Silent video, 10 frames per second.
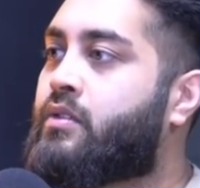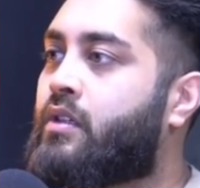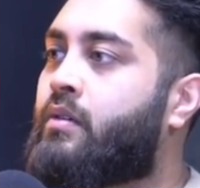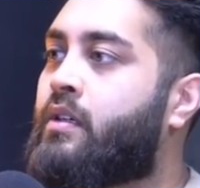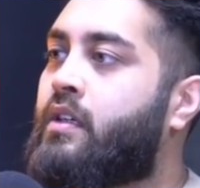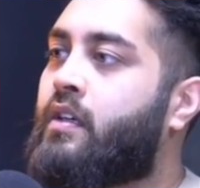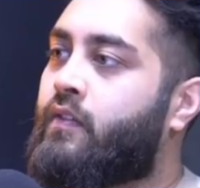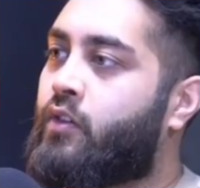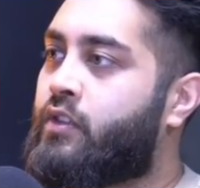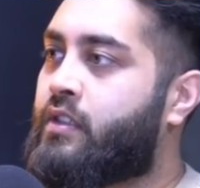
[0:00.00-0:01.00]
So
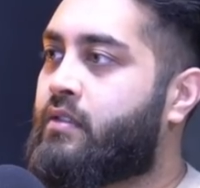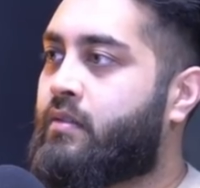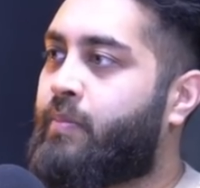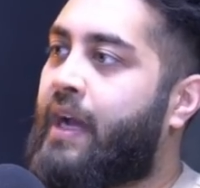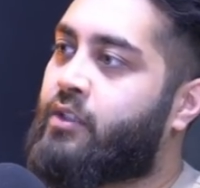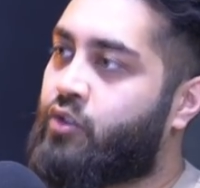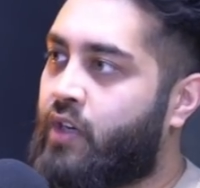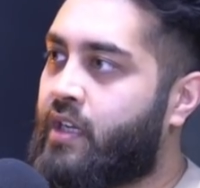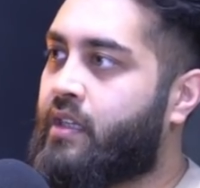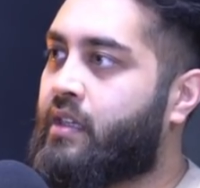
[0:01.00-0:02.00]
I've gone back to
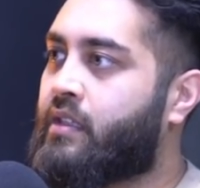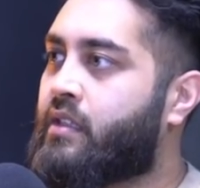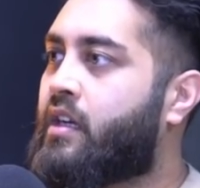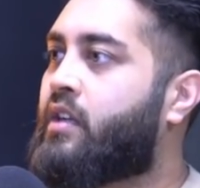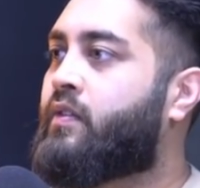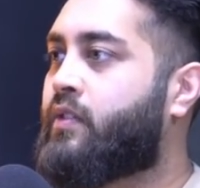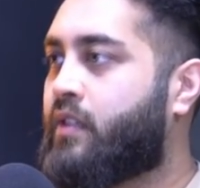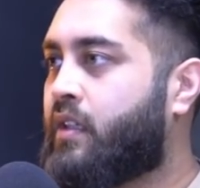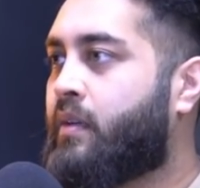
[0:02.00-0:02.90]
training and kind of